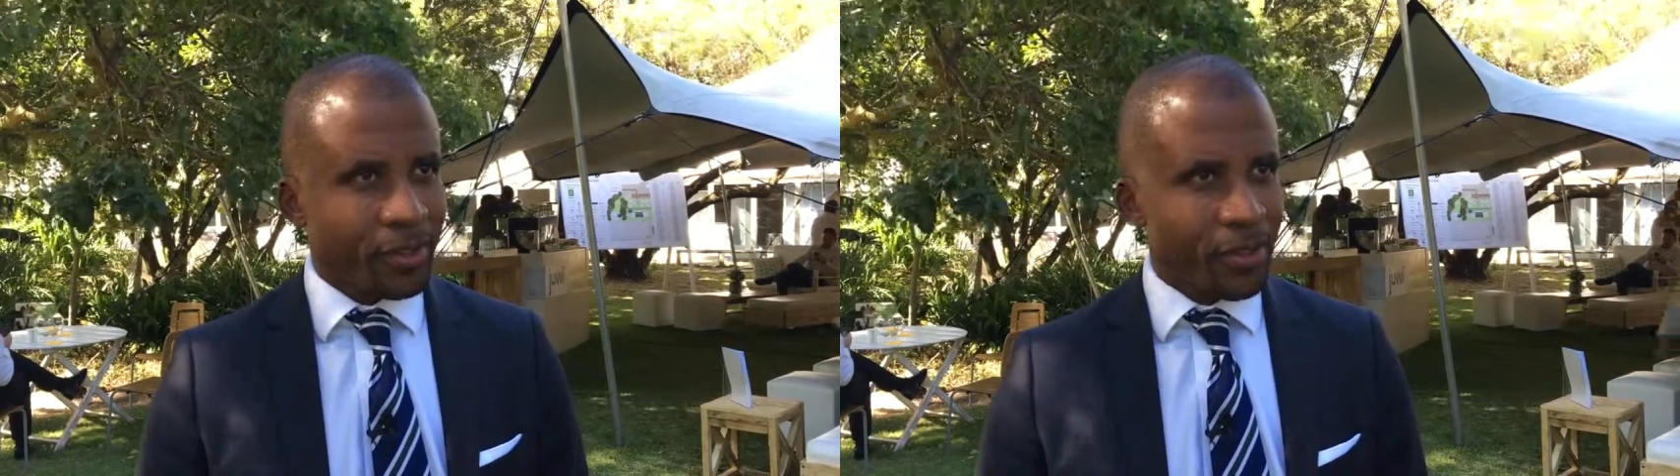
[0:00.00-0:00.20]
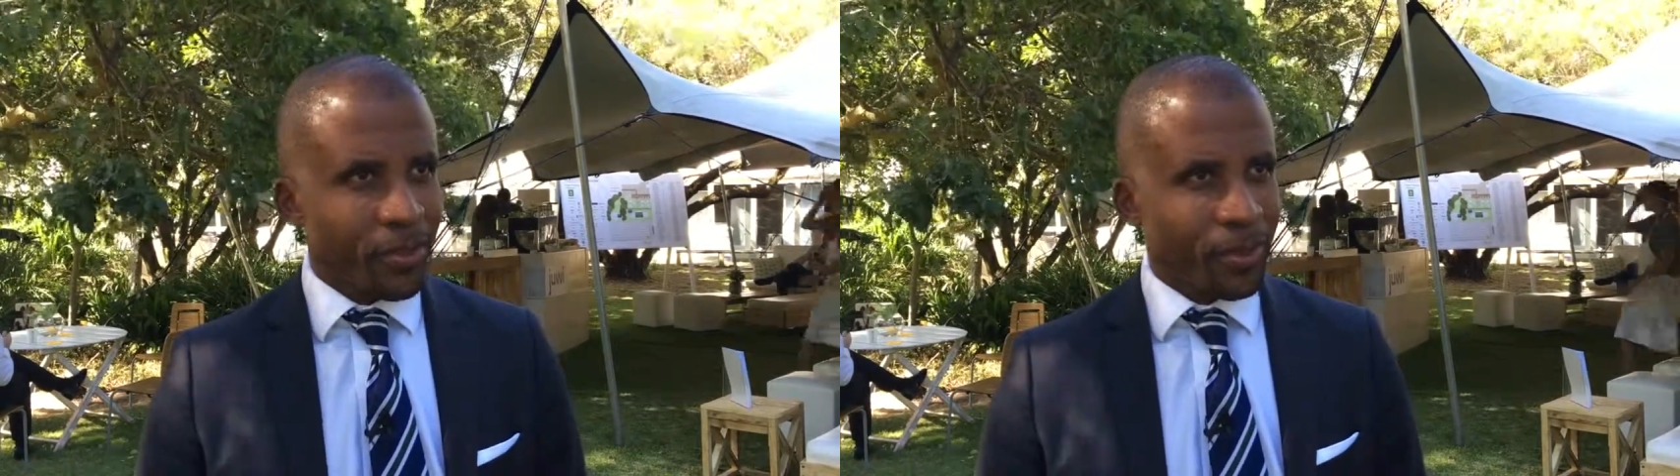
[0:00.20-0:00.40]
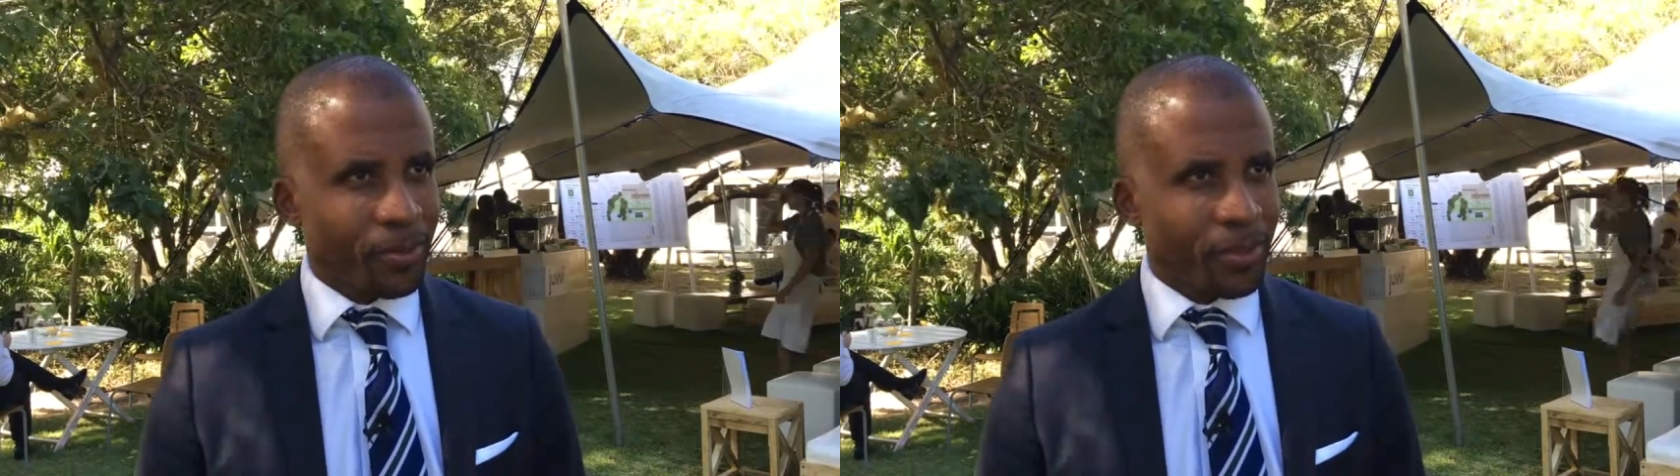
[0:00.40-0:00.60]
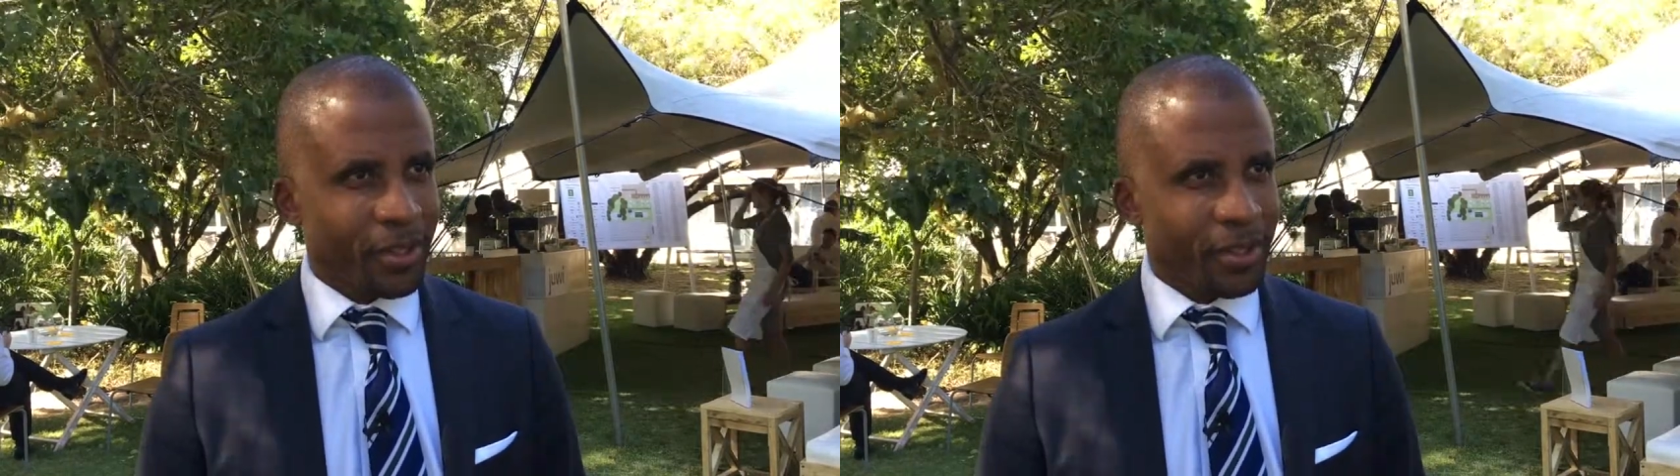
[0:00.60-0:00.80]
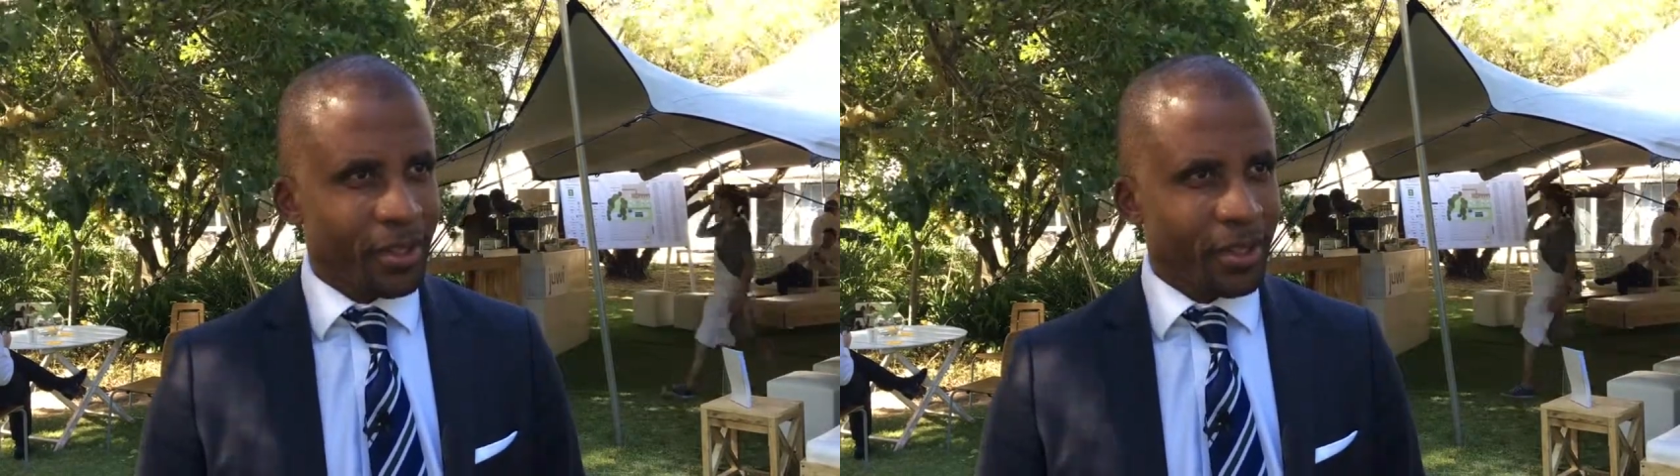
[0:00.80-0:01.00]
that we're
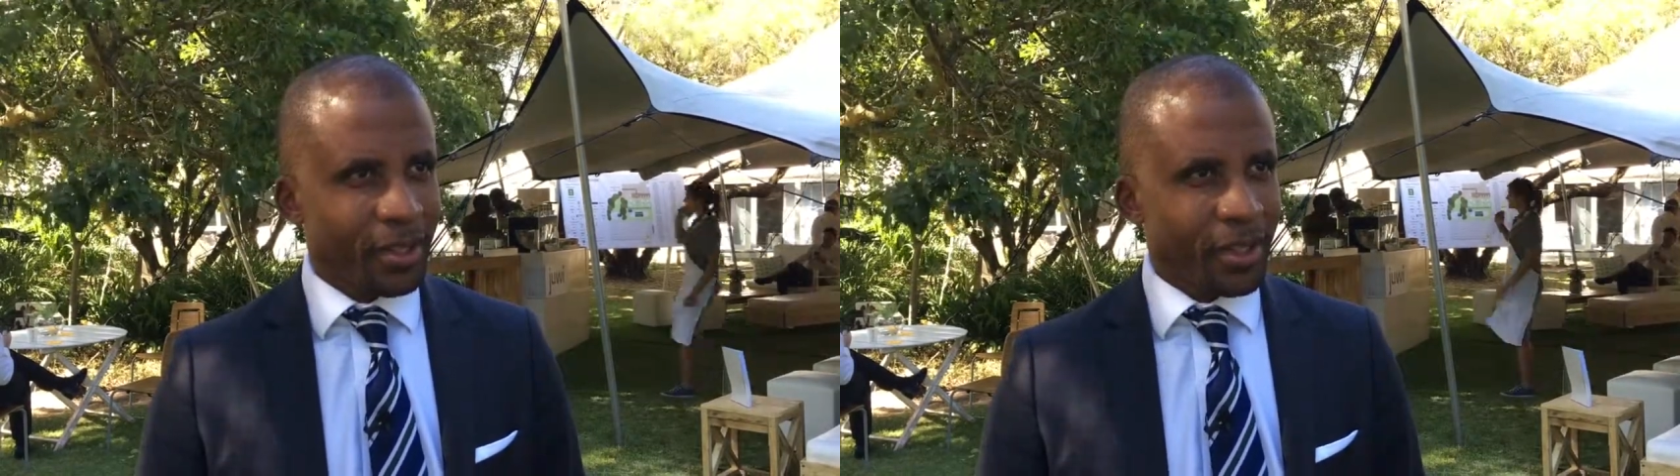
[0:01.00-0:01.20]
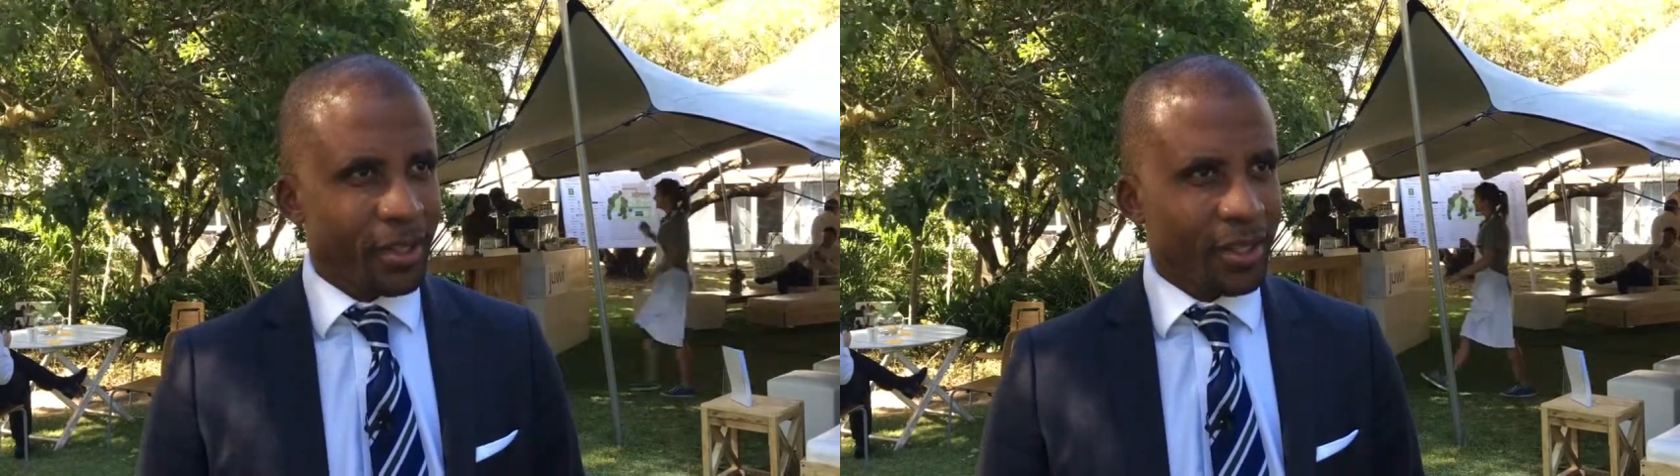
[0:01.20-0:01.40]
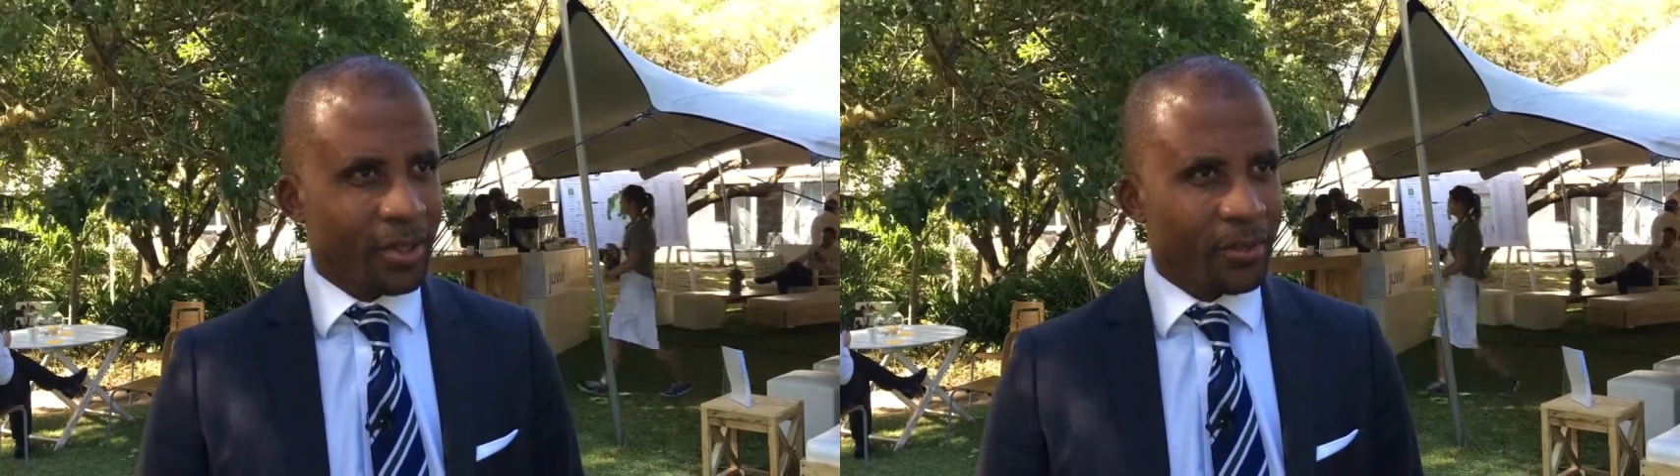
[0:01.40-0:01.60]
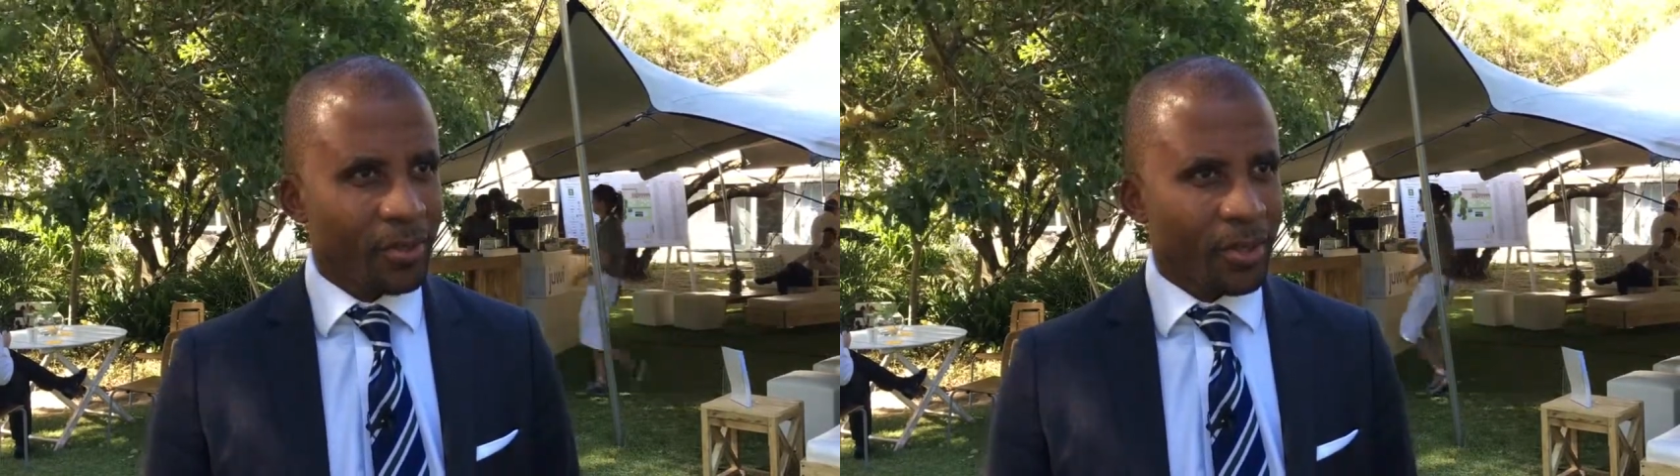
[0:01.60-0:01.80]
operating in, uh,